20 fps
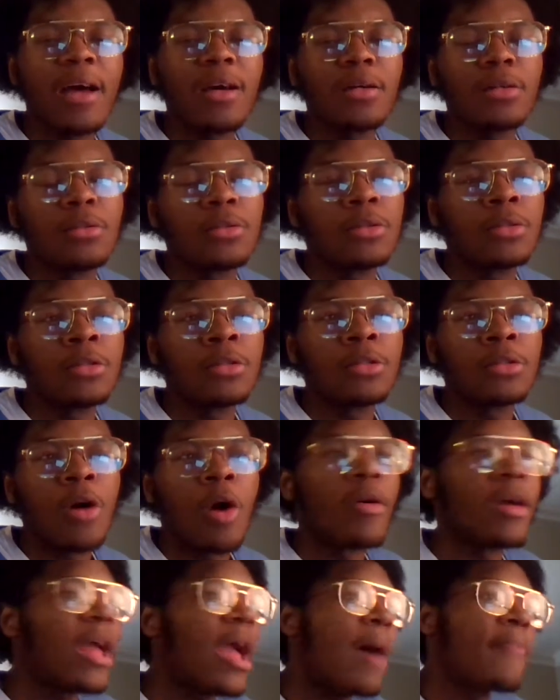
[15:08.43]

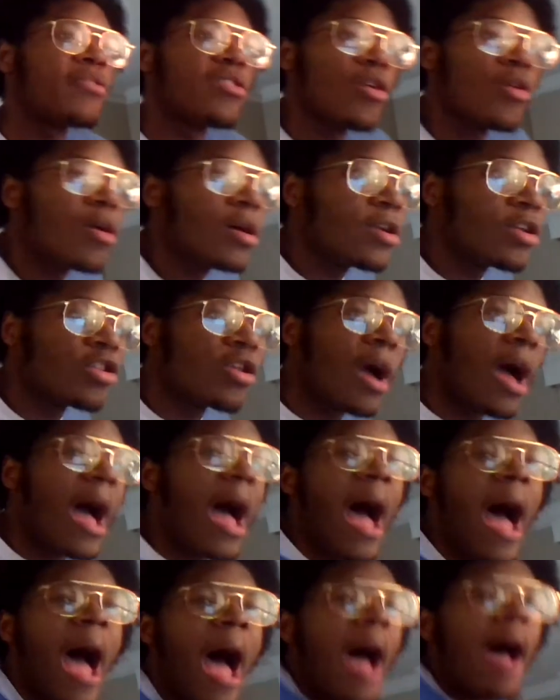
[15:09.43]
I'm still going to...
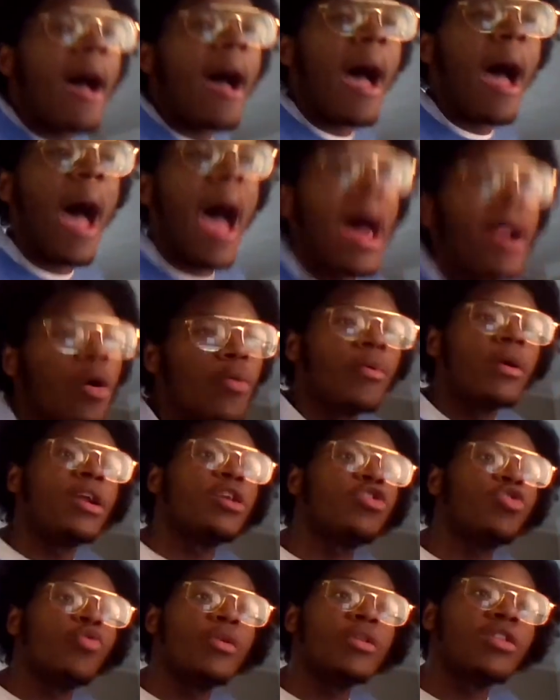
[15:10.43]
I don't want
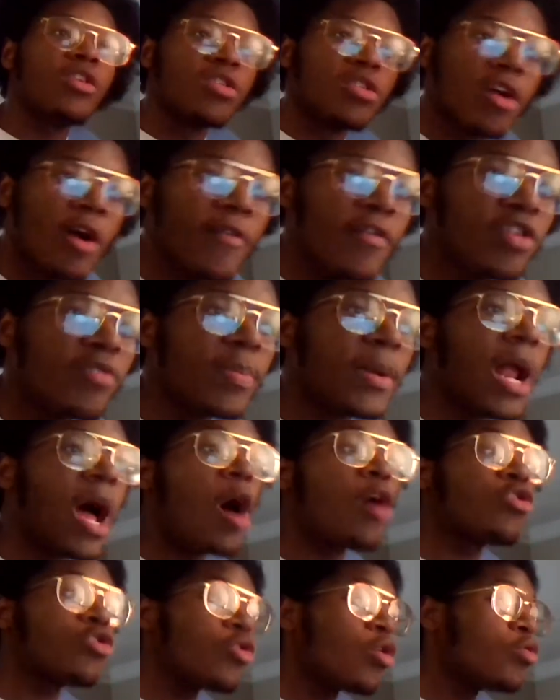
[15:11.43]
to do it disservice, but I
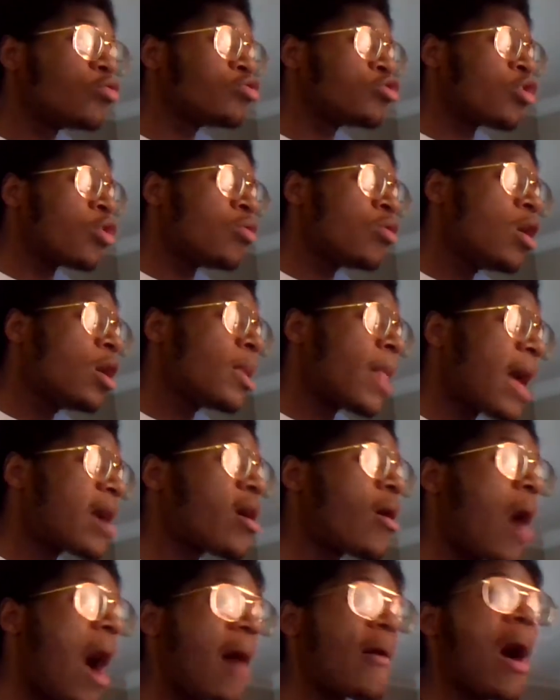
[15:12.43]
also don't,
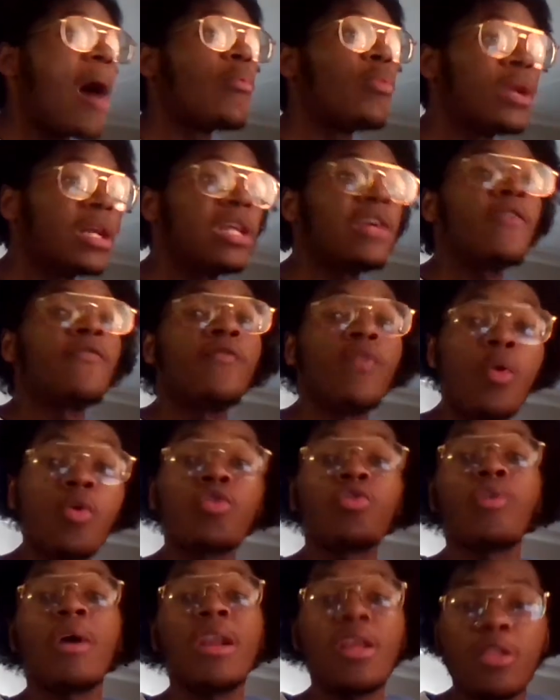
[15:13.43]
like, I want to give full
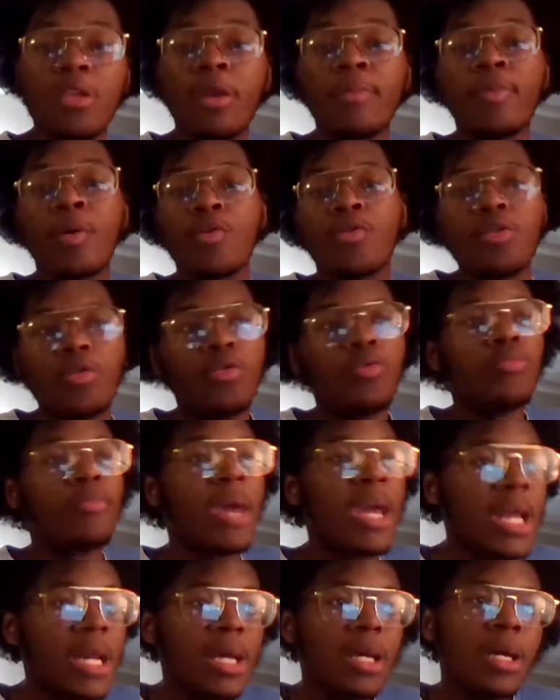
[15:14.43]
credit to the person who
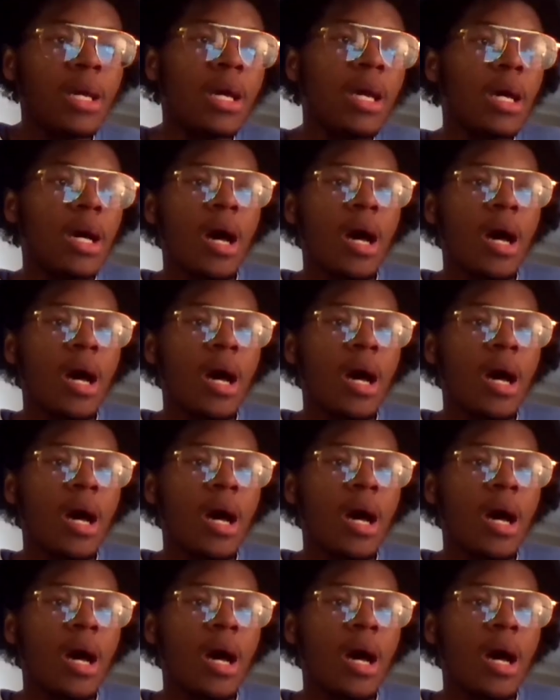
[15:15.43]
made it.